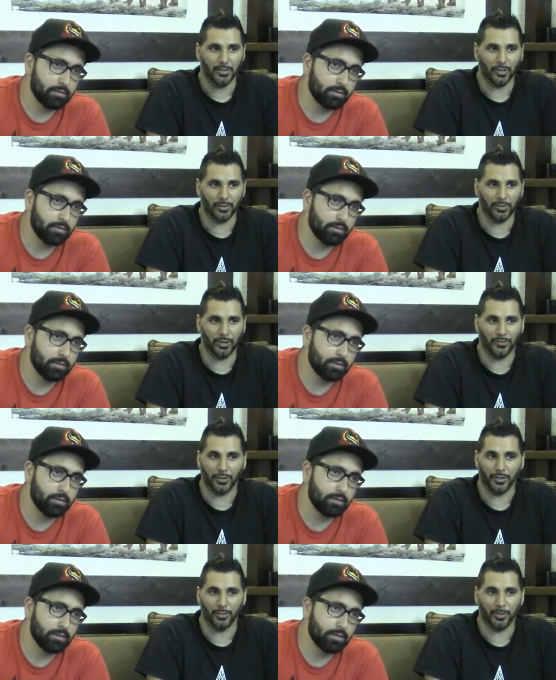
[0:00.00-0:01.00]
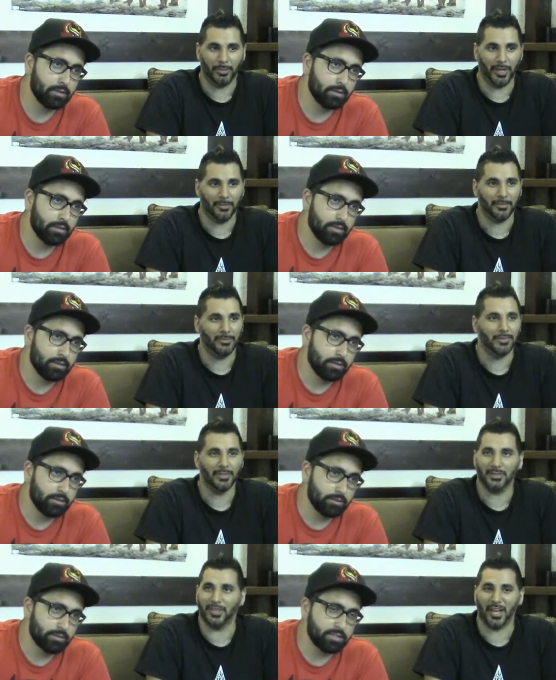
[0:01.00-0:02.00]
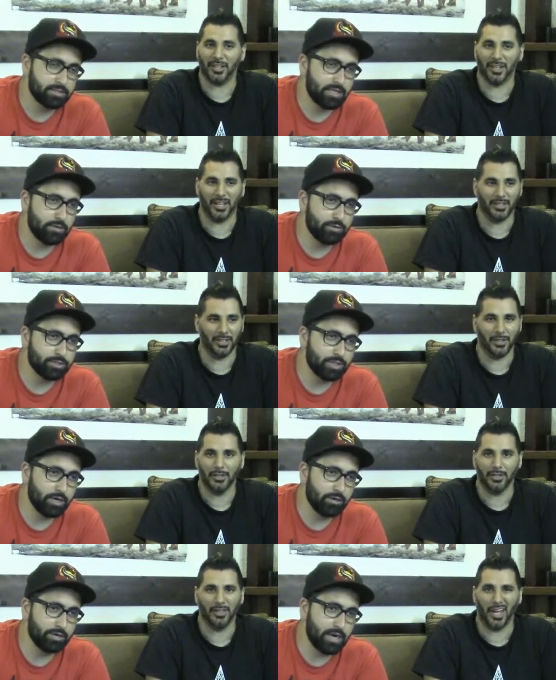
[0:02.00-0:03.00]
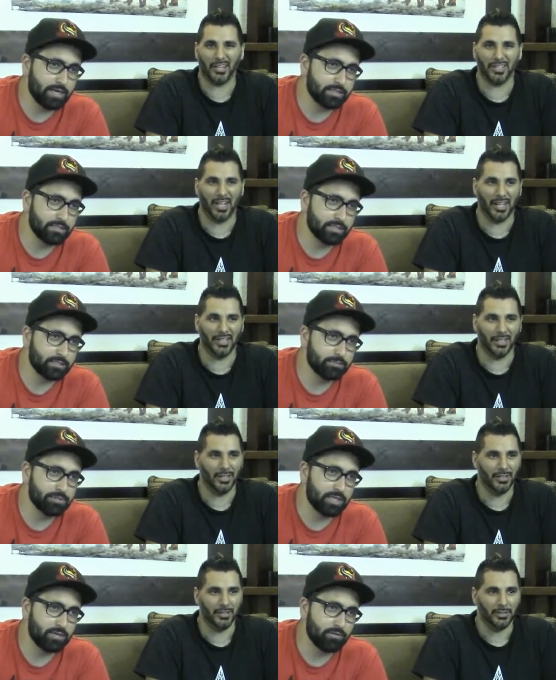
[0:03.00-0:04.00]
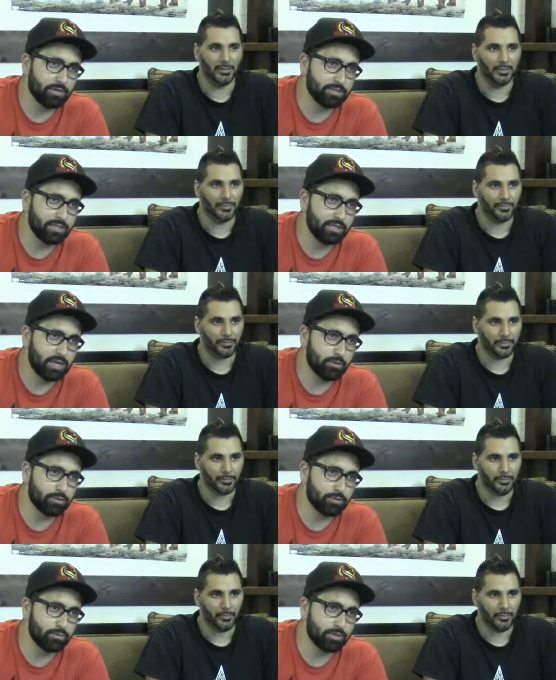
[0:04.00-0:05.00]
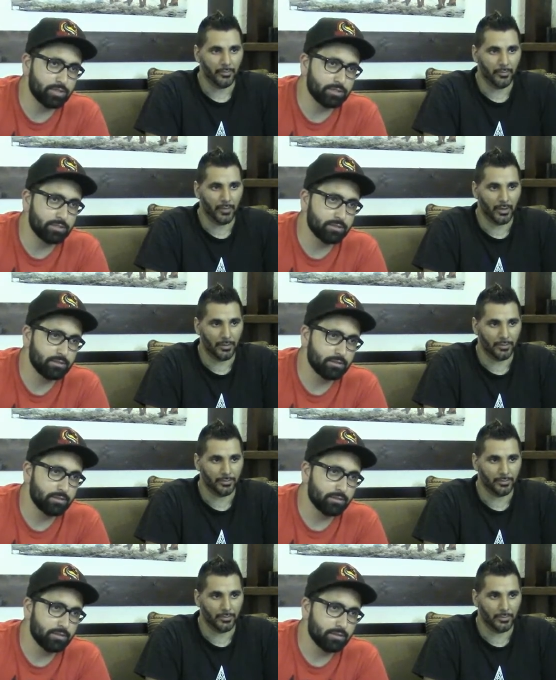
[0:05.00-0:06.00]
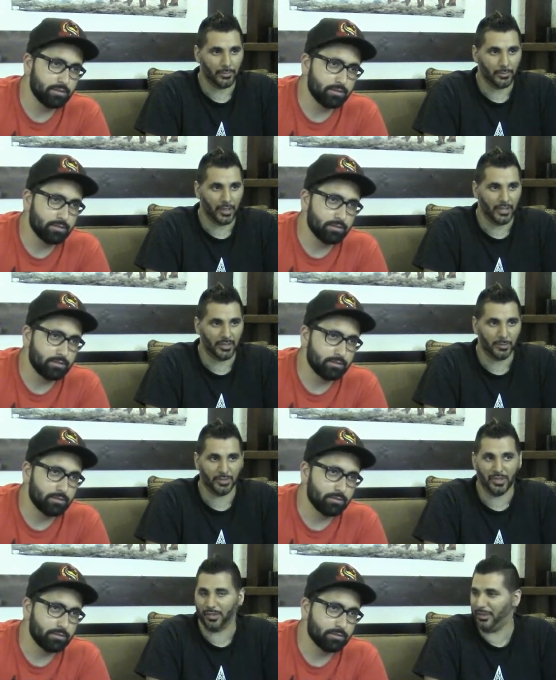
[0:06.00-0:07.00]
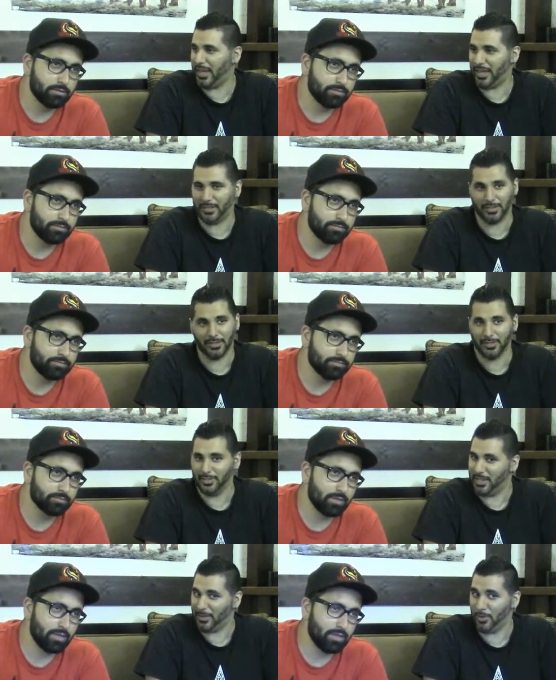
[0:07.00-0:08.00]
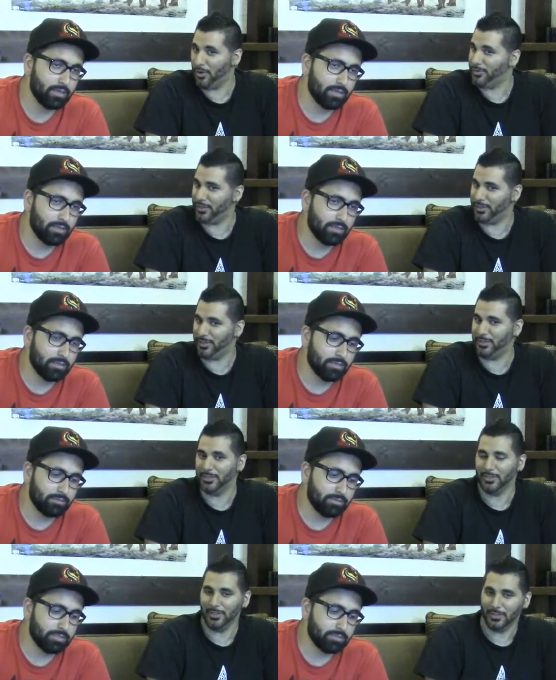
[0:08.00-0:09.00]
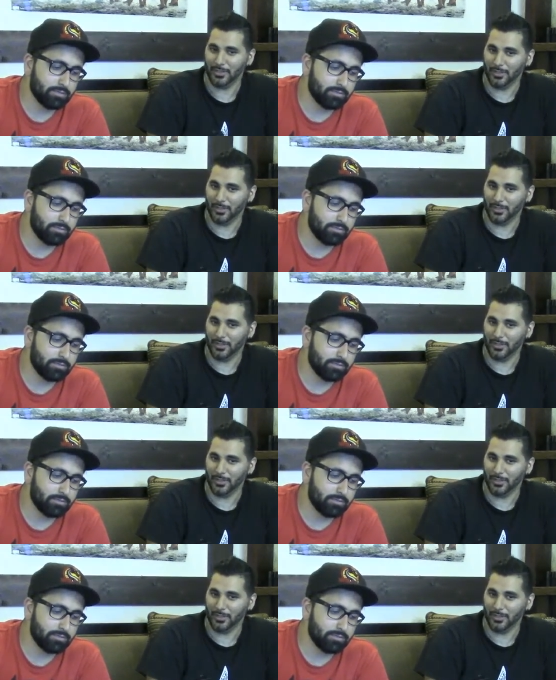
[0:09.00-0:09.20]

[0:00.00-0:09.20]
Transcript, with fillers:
Speaker 1: don't do it if you're human, man. They say we idea. share 96%
Speaker 2: of our DNA with gorillas.
Speaker 1: 96% of that. Game over, dude. But